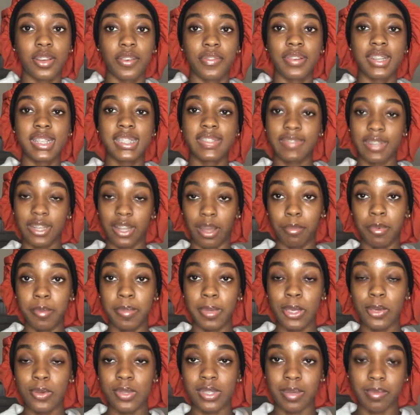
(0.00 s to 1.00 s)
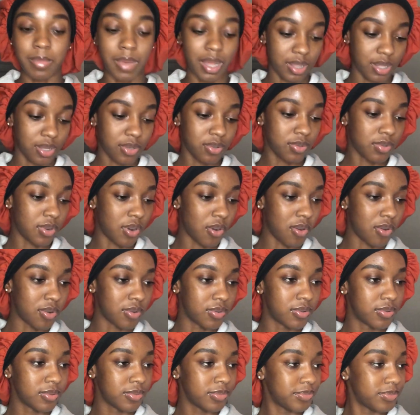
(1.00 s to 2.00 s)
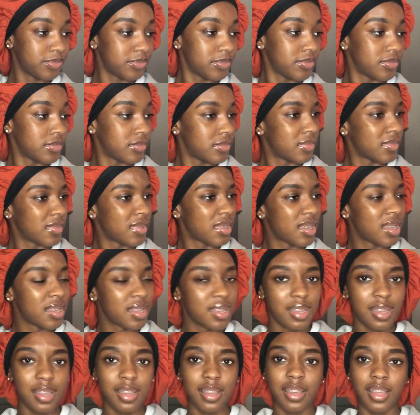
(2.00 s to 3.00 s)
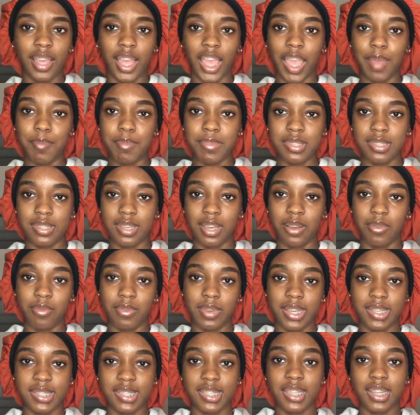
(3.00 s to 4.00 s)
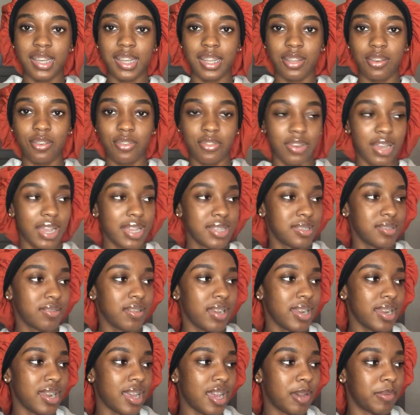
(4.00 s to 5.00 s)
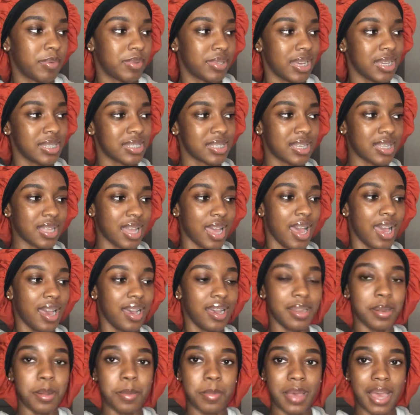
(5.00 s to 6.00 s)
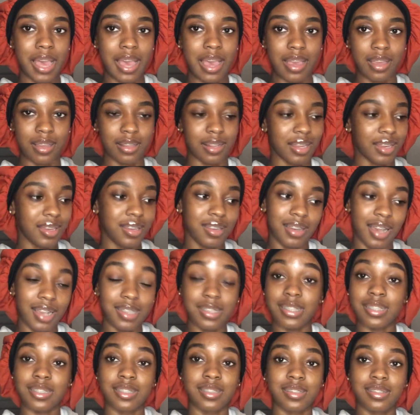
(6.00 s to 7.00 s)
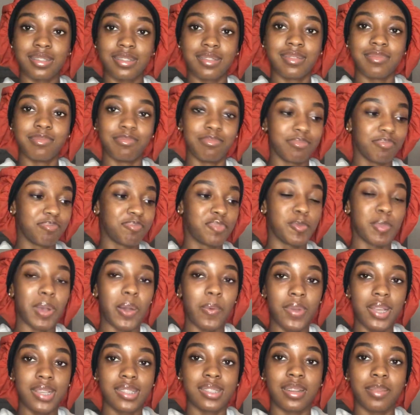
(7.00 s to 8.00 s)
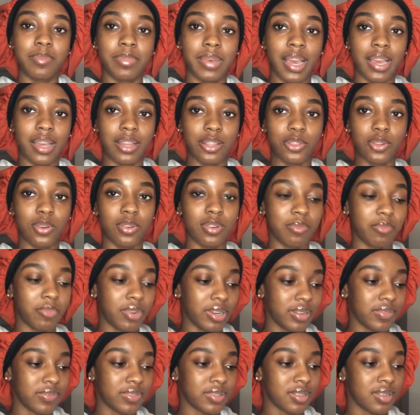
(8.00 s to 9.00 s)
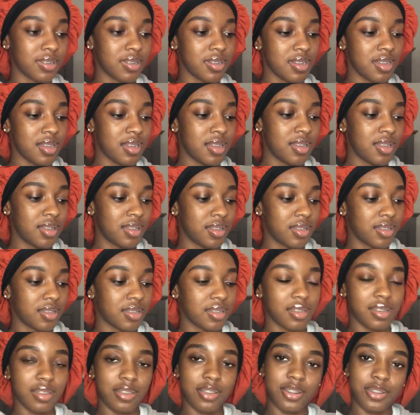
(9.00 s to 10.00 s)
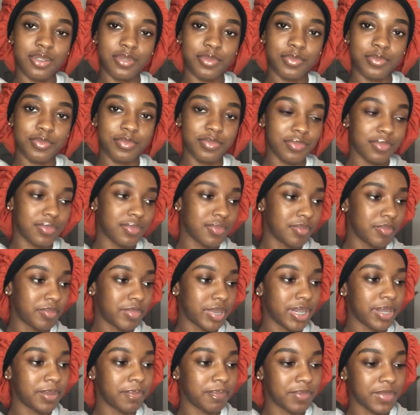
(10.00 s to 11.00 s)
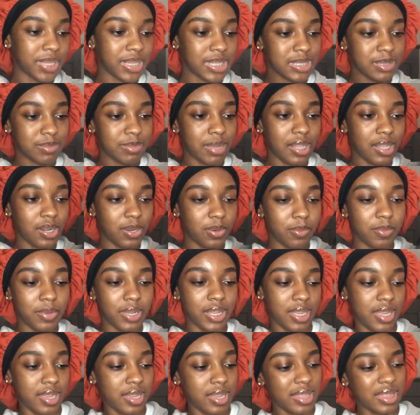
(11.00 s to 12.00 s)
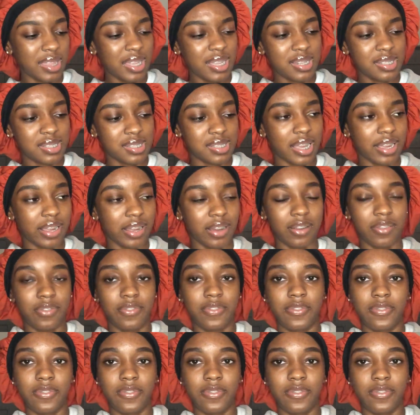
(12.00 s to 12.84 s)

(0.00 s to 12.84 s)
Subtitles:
for this video, I'm gonna be using my little old Amazon wig. She look a little crazy right now, but that's because I had her in the bag. Like, I just put my wigs in the bag and throw them wherever, you know? But this is my little wig. I think there's like a